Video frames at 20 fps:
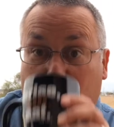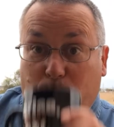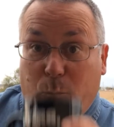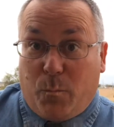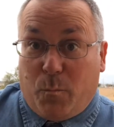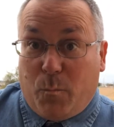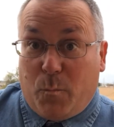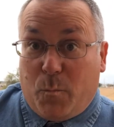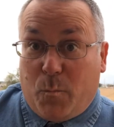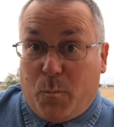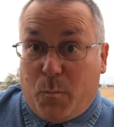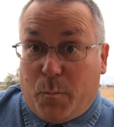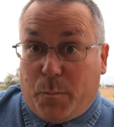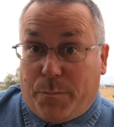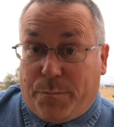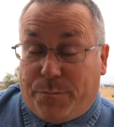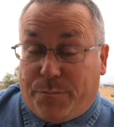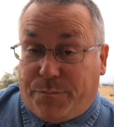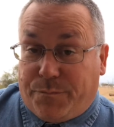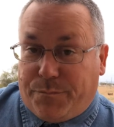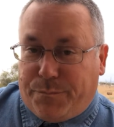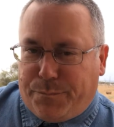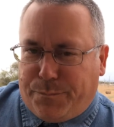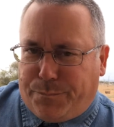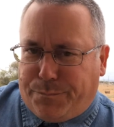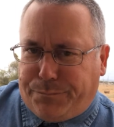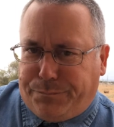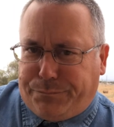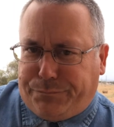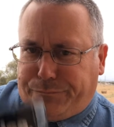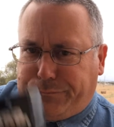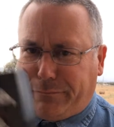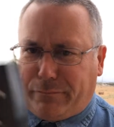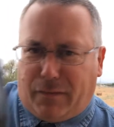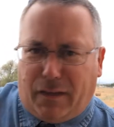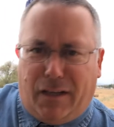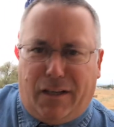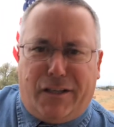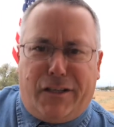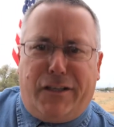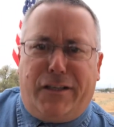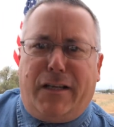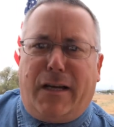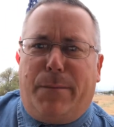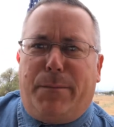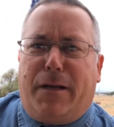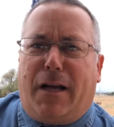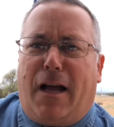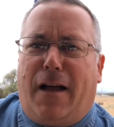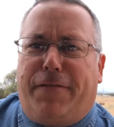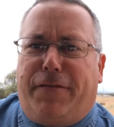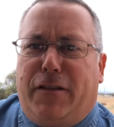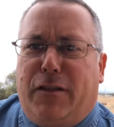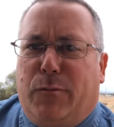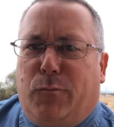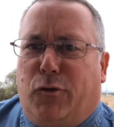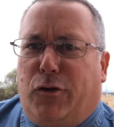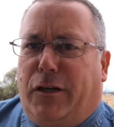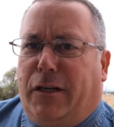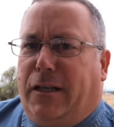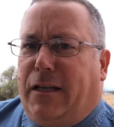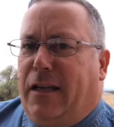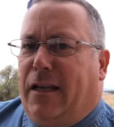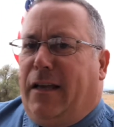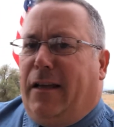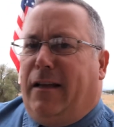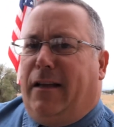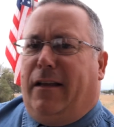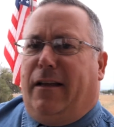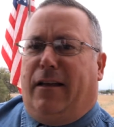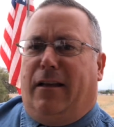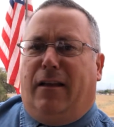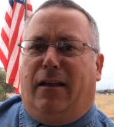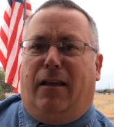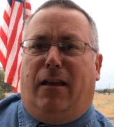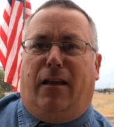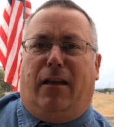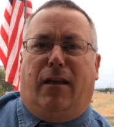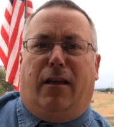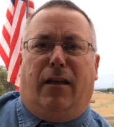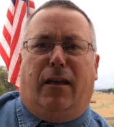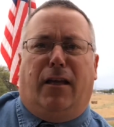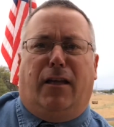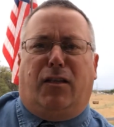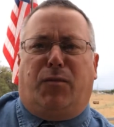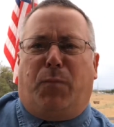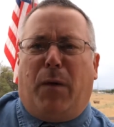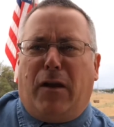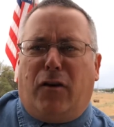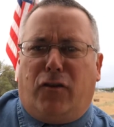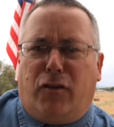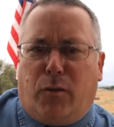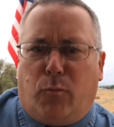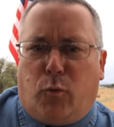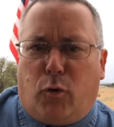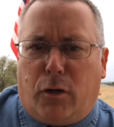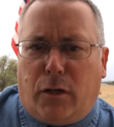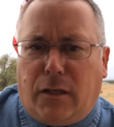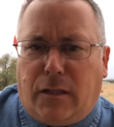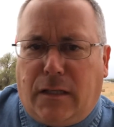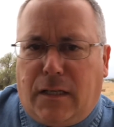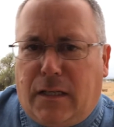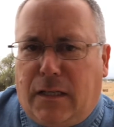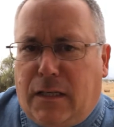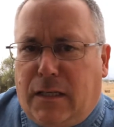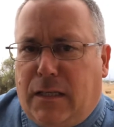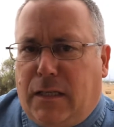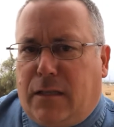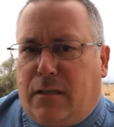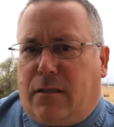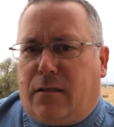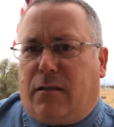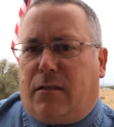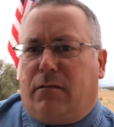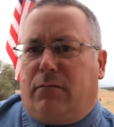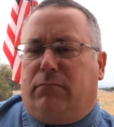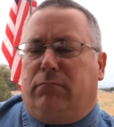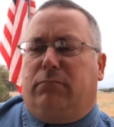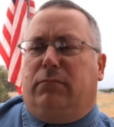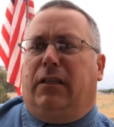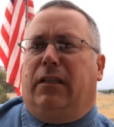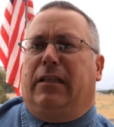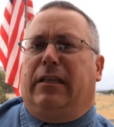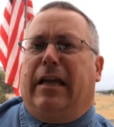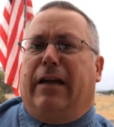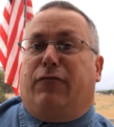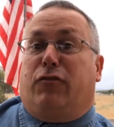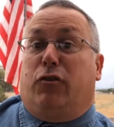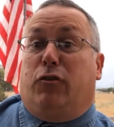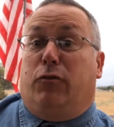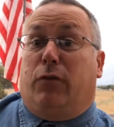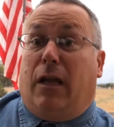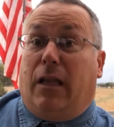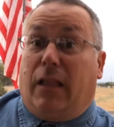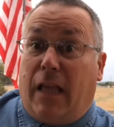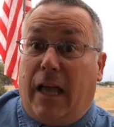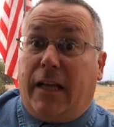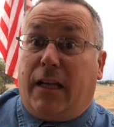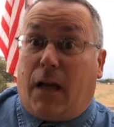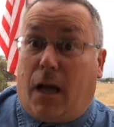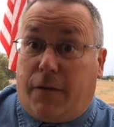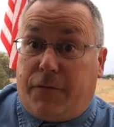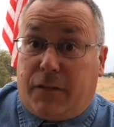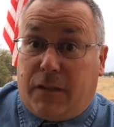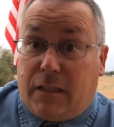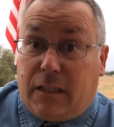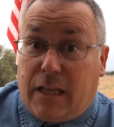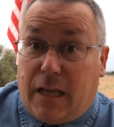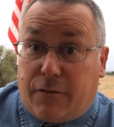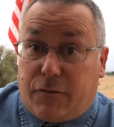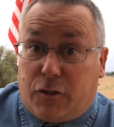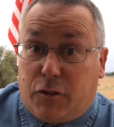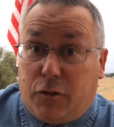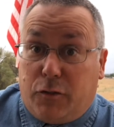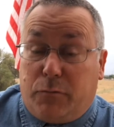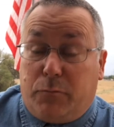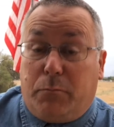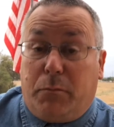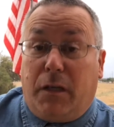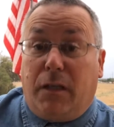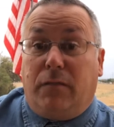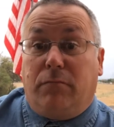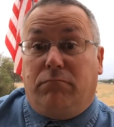A good cup of coffee in the morning. It's better in the morning than it is in the afternoon. I like coffee in the afternoon, but